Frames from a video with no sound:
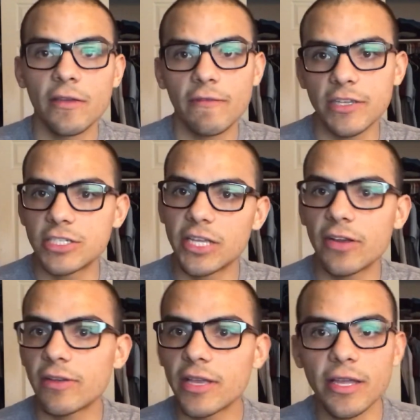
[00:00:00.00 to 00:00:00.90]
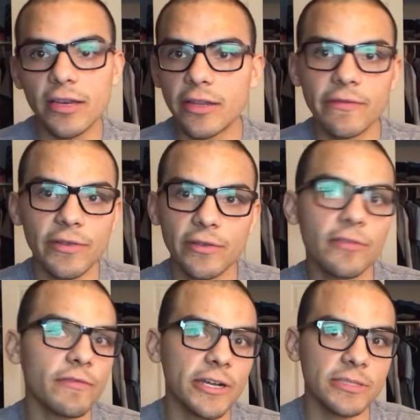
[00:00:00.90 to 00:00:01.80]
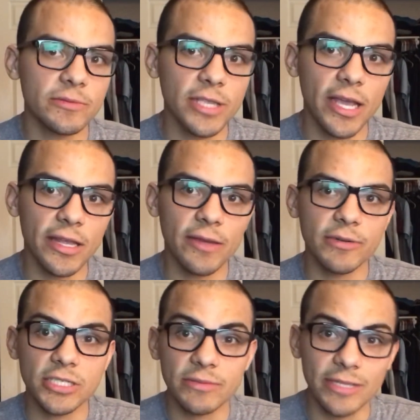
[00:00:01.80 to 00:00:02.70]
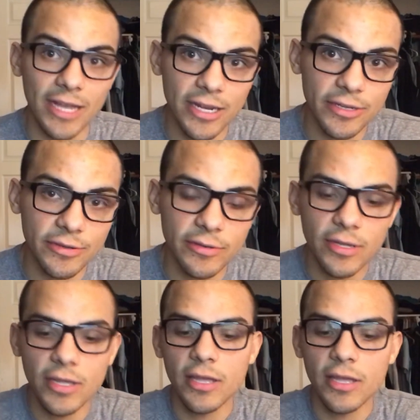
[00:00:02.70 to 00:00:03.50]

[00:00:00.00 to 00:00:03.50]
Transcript: vegetarian, if you do flexible dieting, which is something I do,